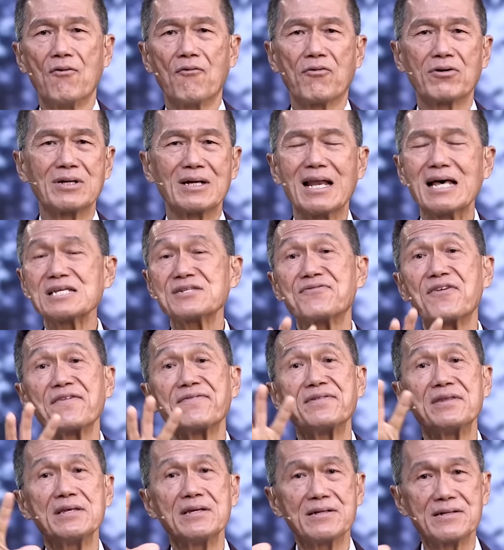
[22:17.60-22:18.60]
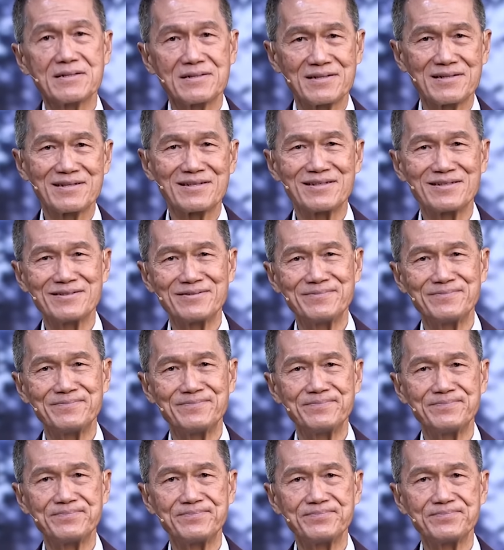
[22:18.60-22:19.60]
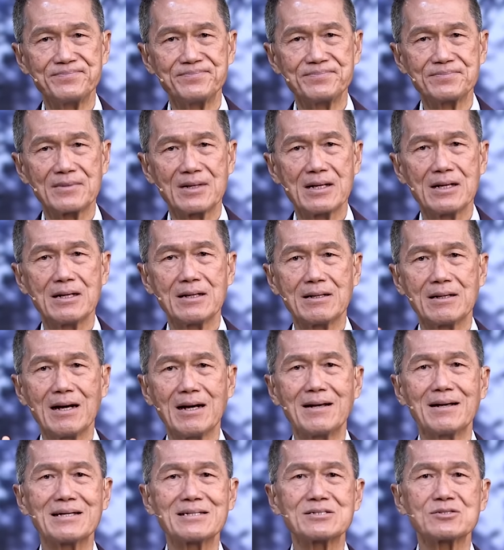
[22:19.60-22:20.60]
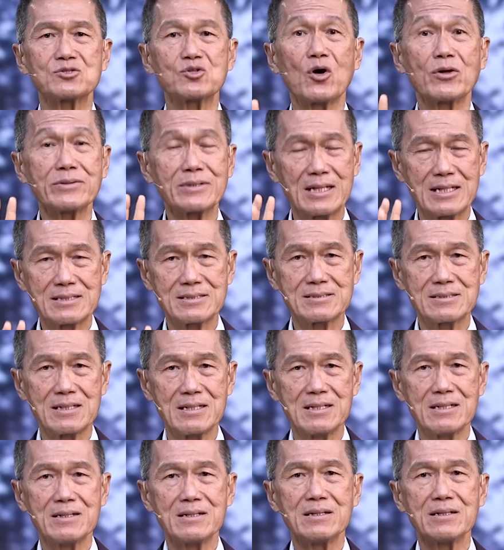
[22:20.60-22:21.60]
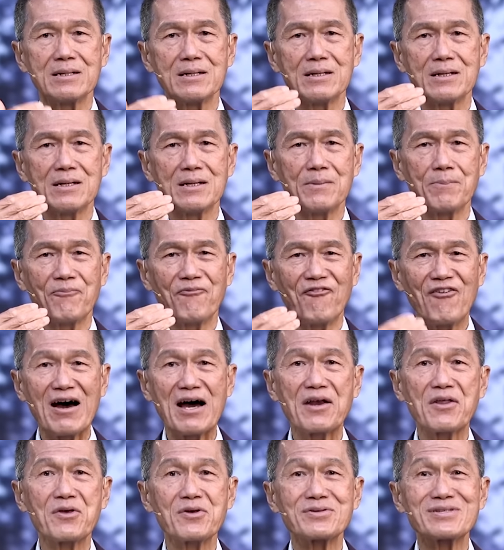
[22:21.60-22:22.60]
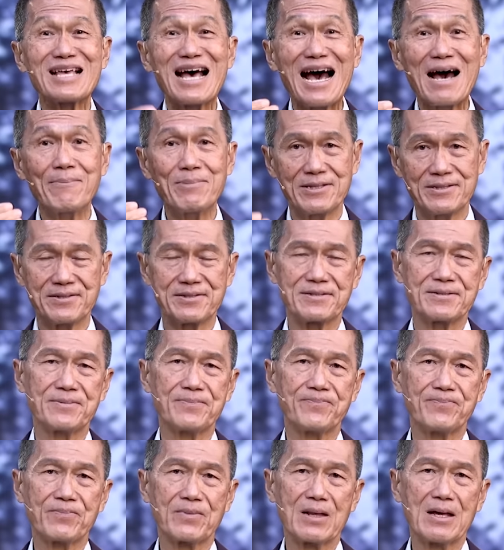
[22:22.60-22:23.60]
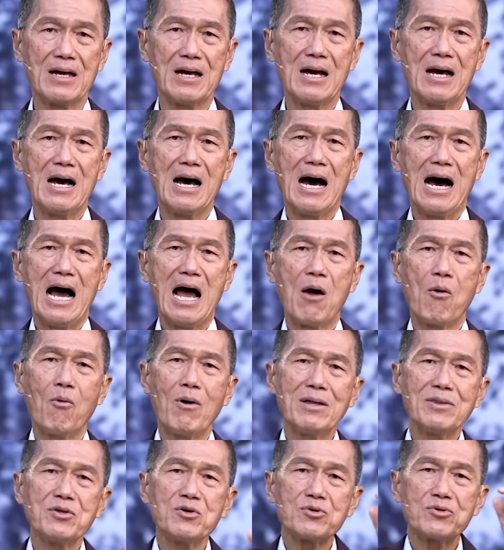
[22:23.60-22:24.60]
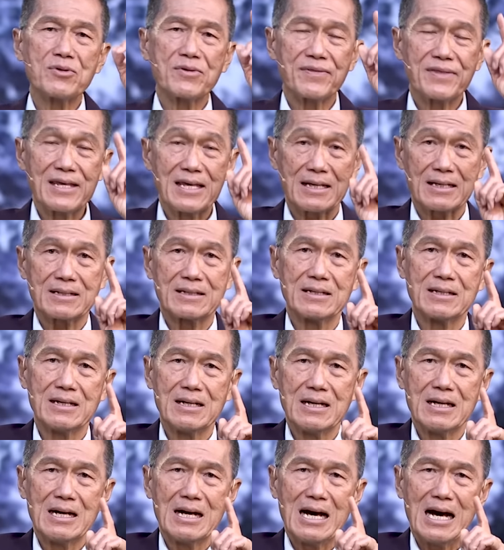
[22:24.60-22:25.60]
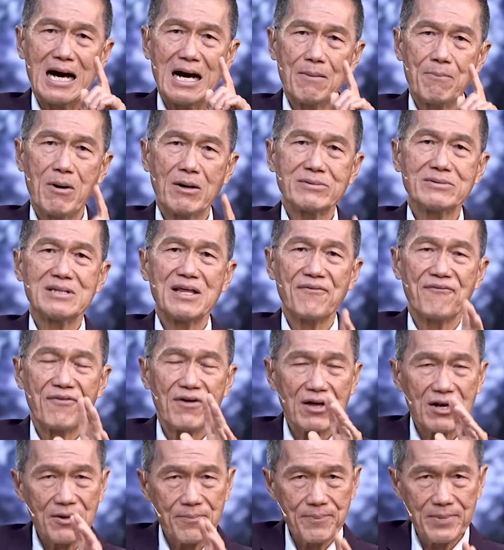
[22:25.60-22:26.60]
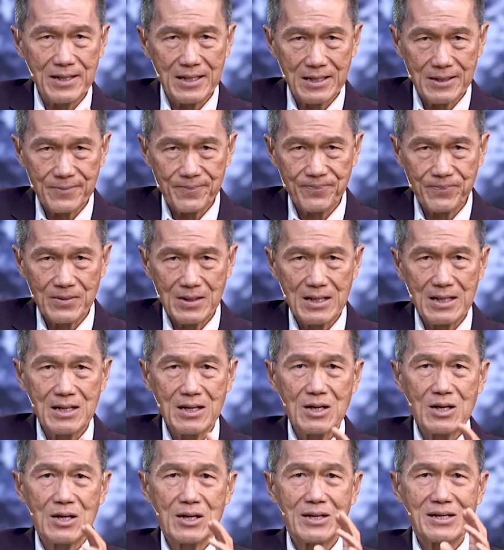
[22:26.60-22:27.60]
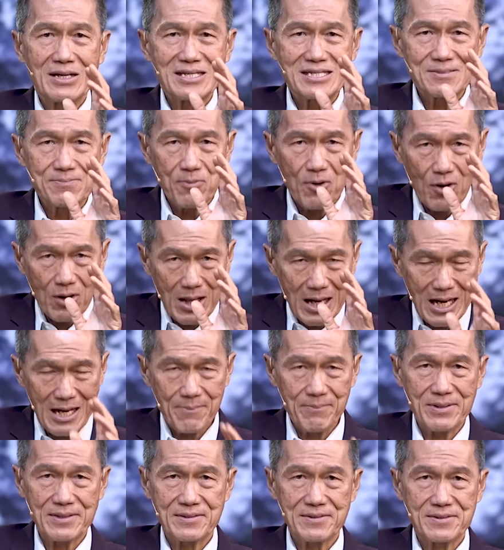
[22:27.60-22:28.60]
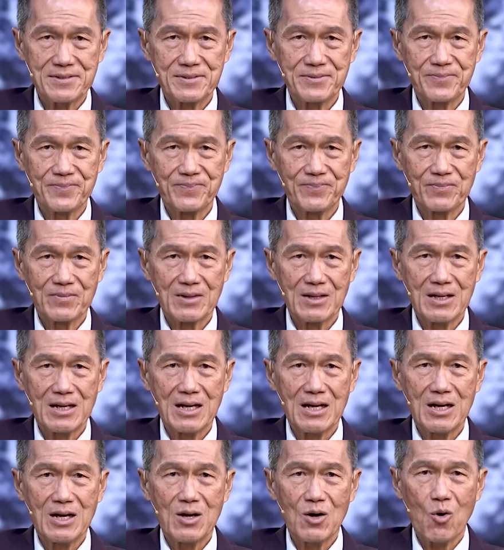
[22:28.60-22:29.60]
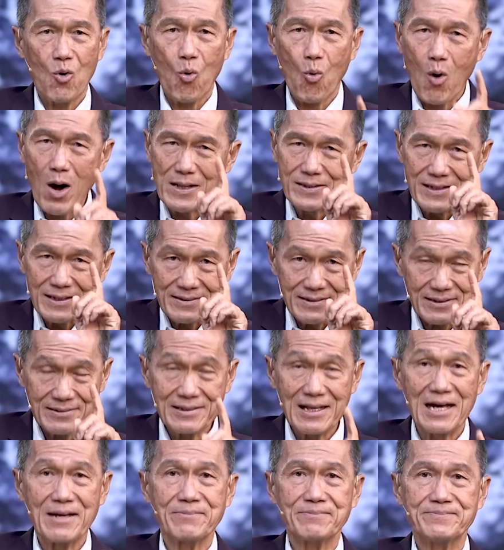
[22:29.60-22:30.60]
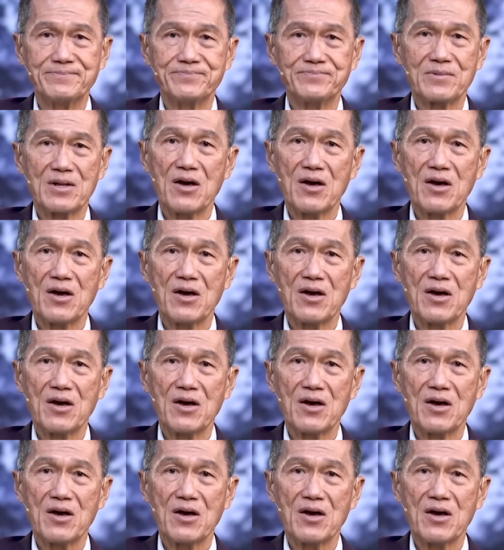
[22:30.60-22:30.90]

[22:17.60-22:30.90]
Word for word: For the last fifty years, God has taught us various habits. I want you to think about developing small habits, one at a time.